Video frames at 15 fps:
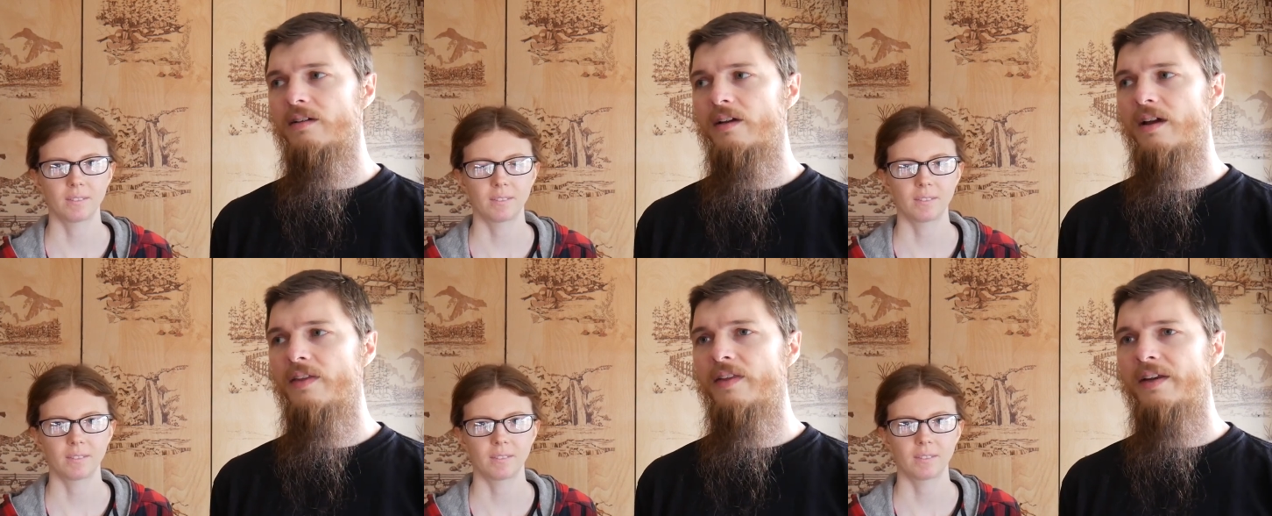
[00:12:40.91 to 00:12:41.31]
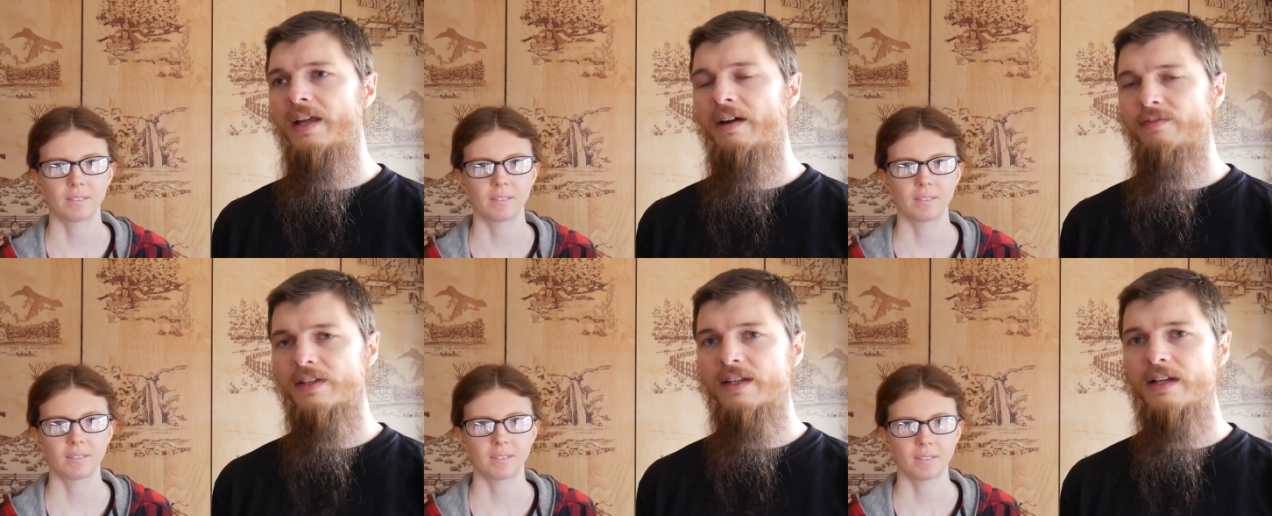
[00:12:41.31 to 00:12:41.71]
Speaker 1: and then
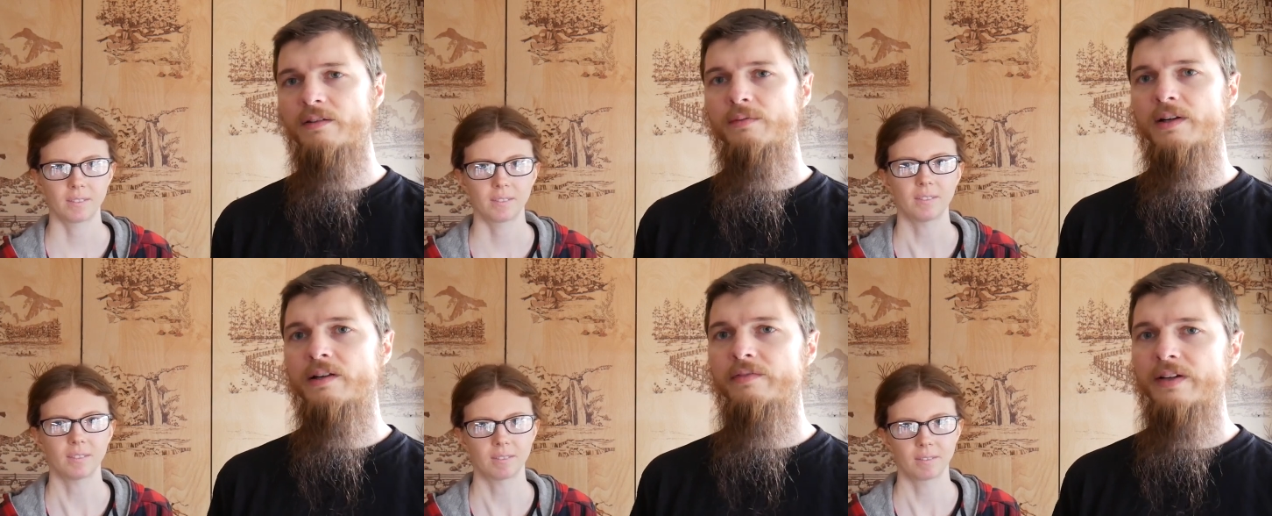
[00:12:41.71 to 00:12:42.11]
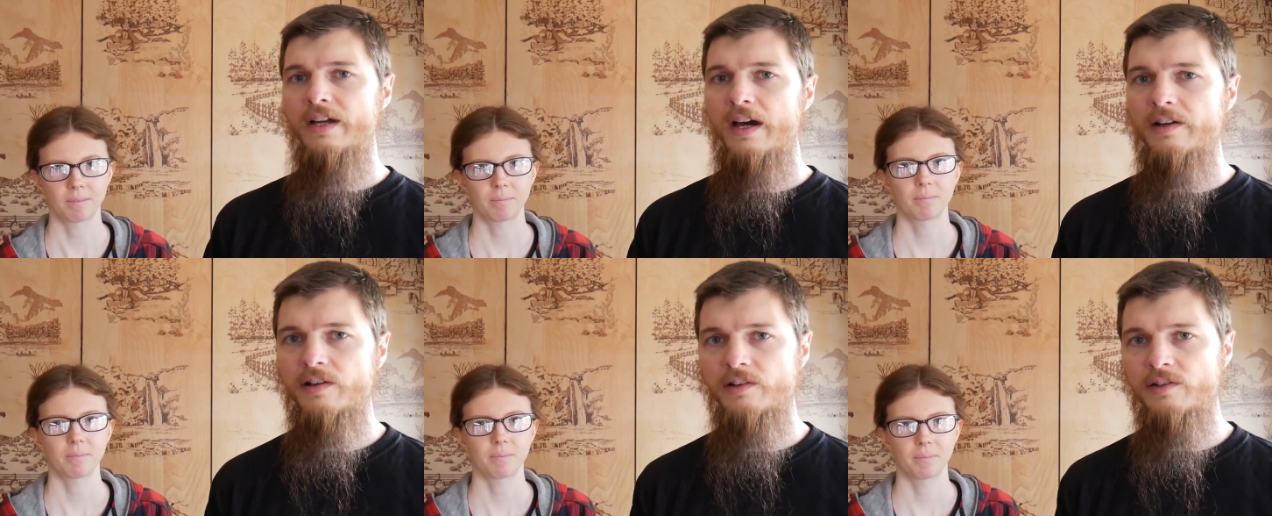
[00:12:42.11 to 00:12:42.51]
have to get rid of it
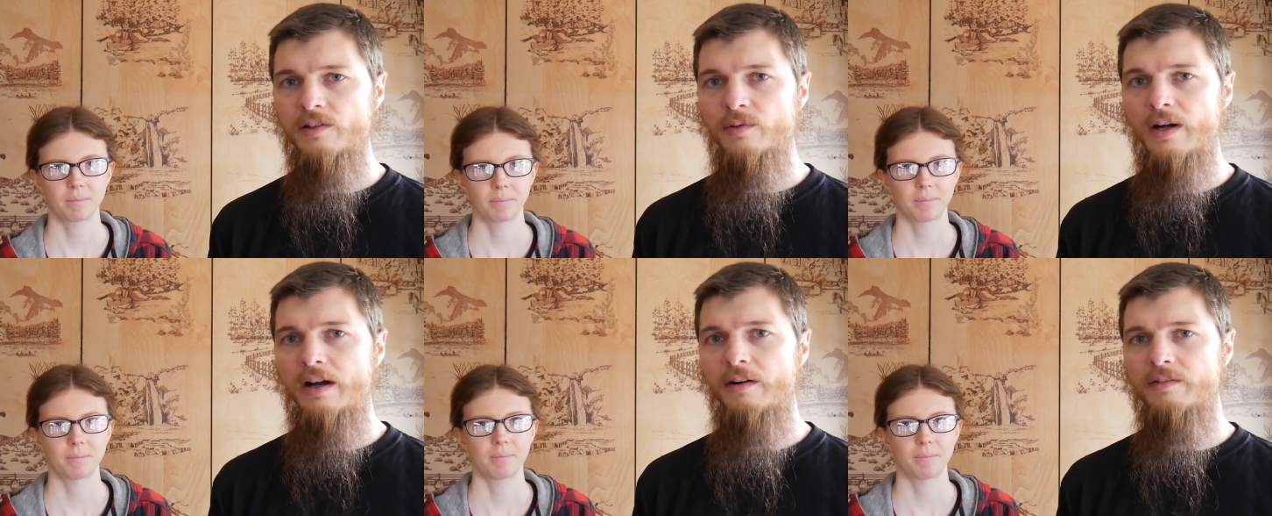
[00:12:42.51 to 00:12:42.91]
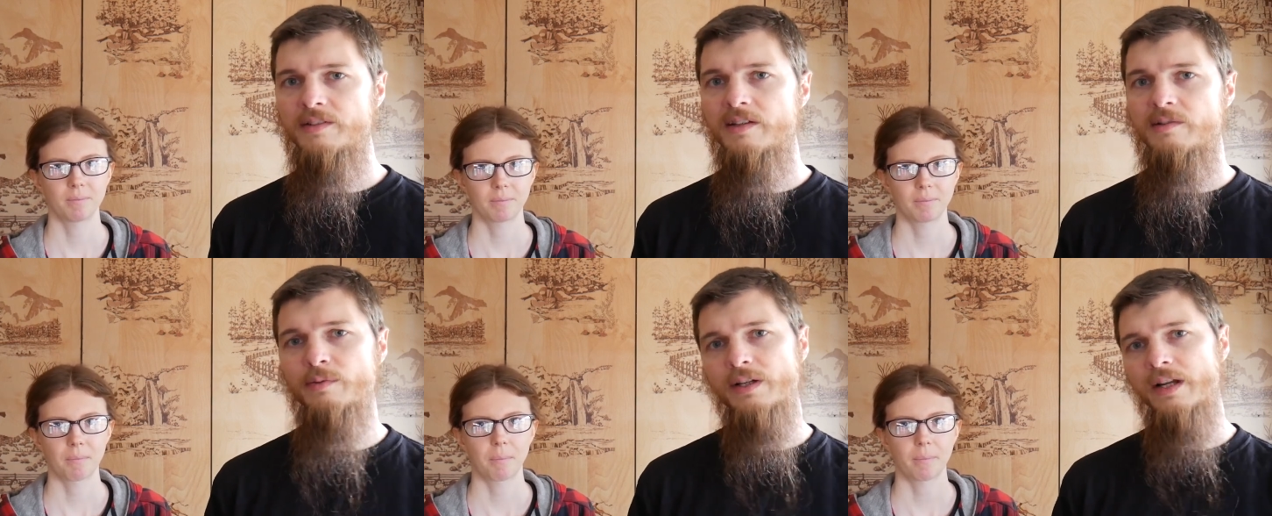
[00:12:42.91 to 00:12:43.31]
at our new house
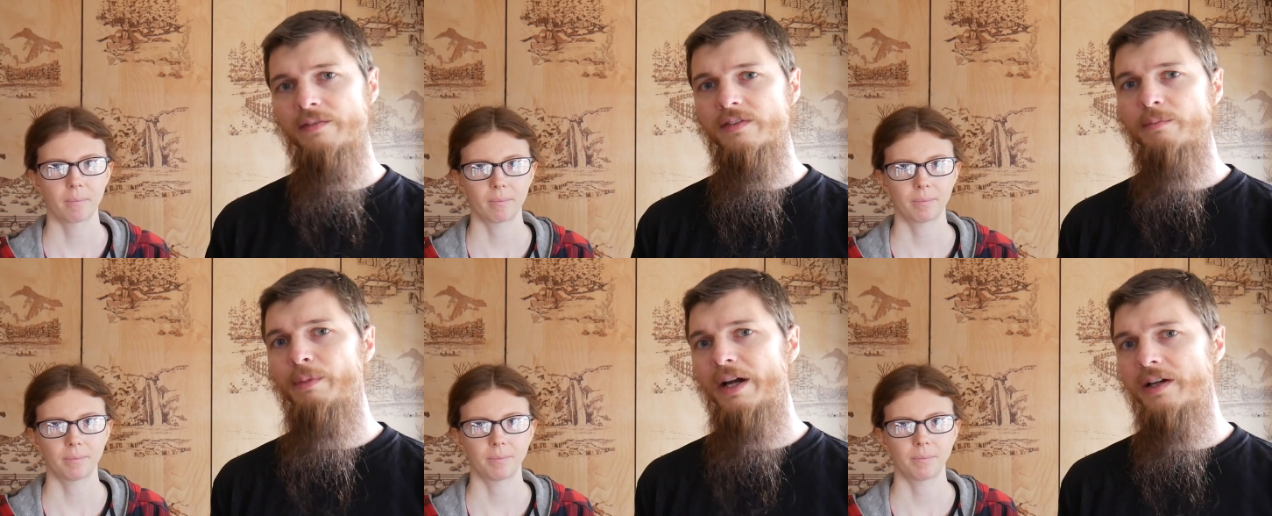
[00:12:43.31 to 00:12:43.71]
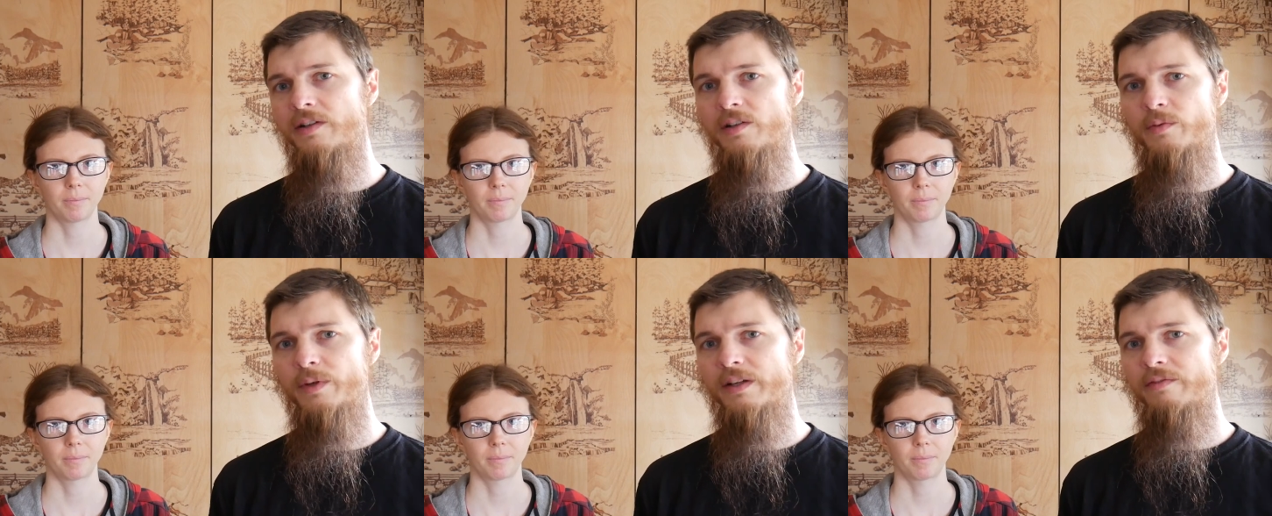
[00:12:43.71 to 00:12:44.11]
because we're gonna have to buy a
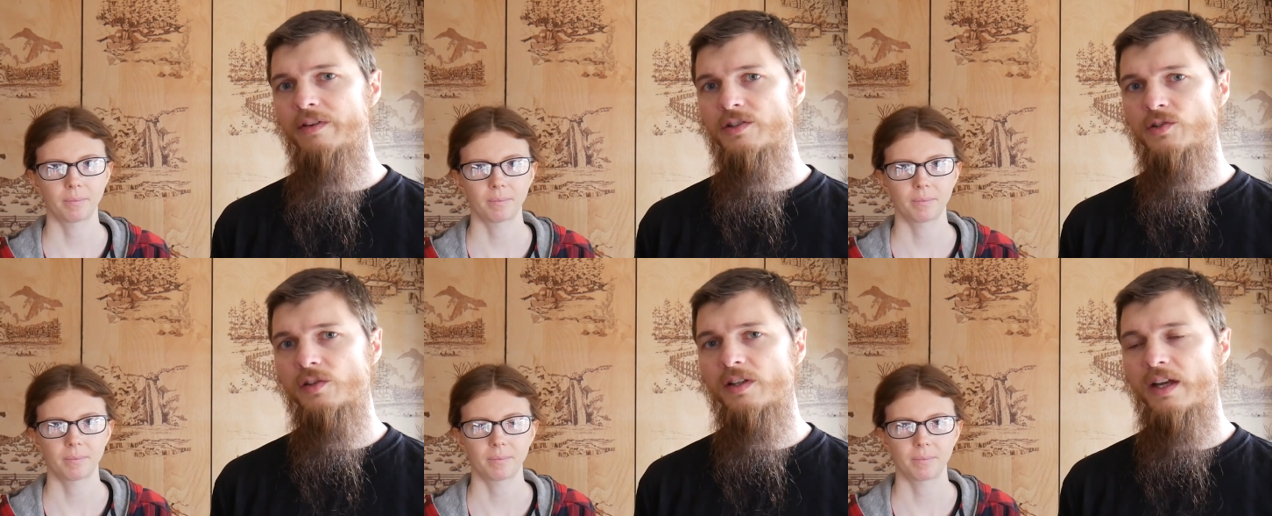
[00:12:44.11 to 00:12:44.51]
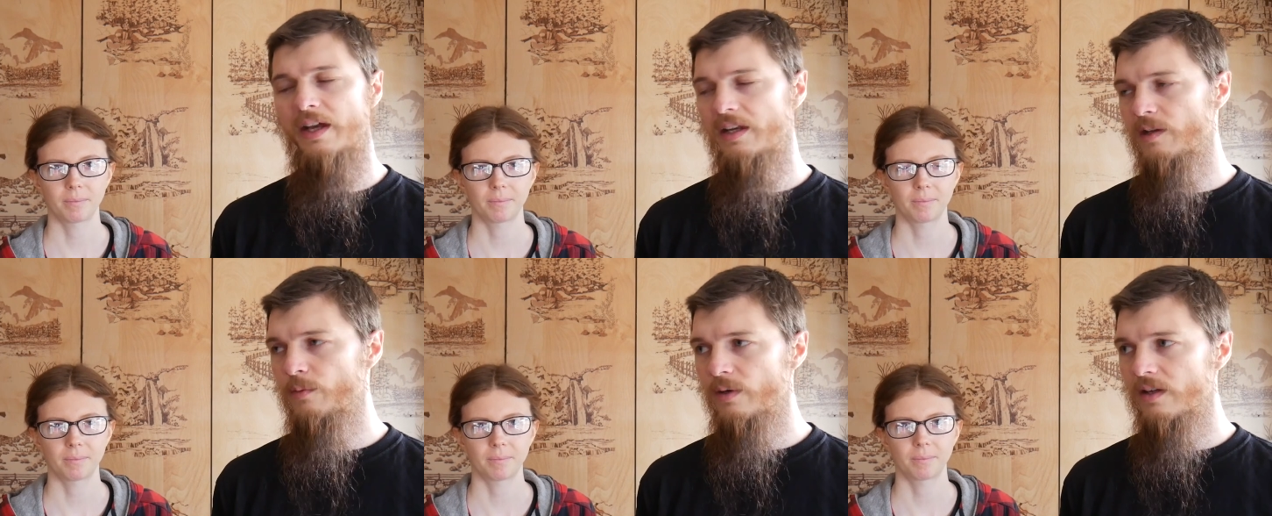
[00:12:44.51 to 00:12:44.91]
new one eventually
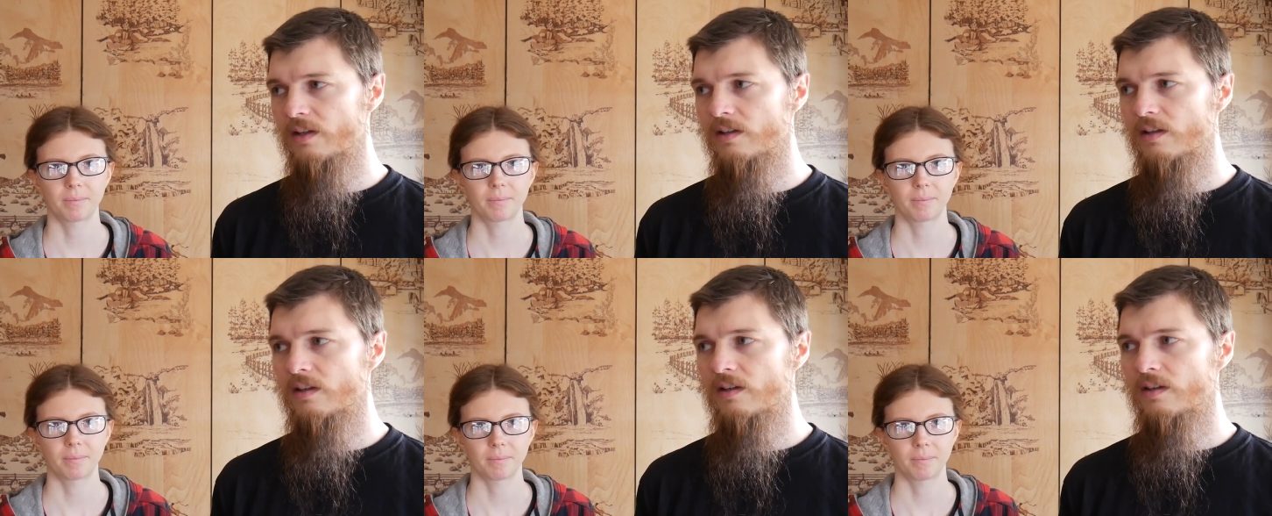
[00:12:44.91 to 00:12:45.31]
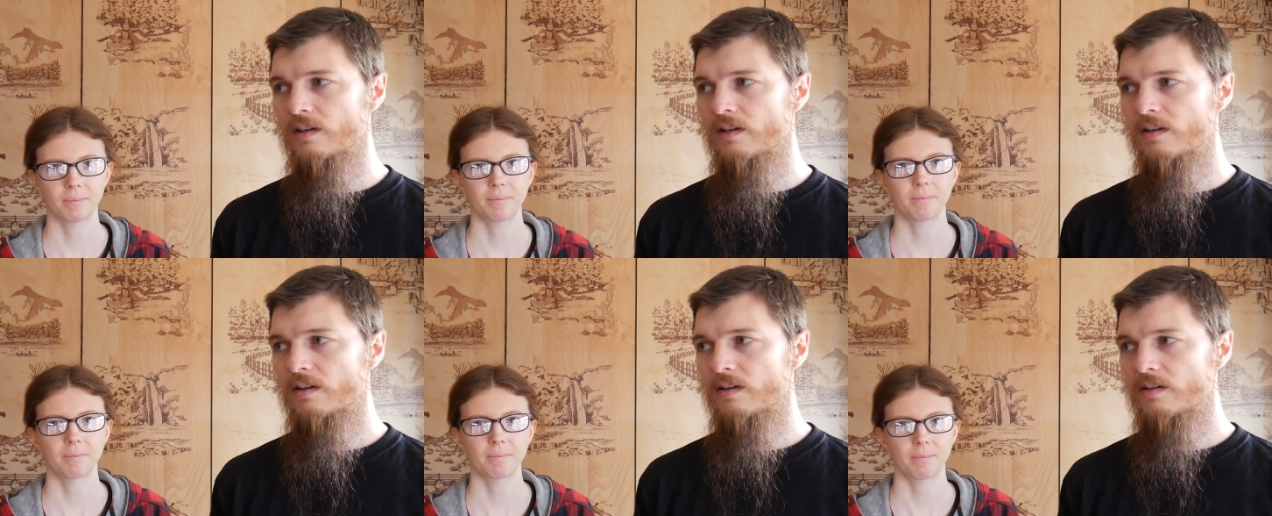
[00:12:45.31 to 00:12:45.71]
anyway.
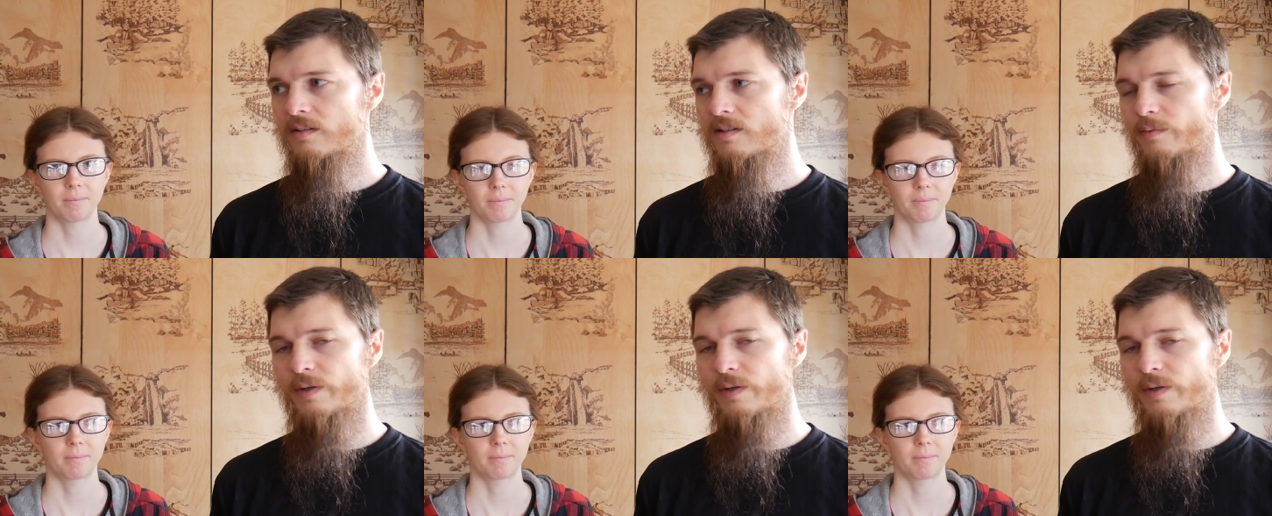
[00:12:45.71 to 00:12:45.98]
So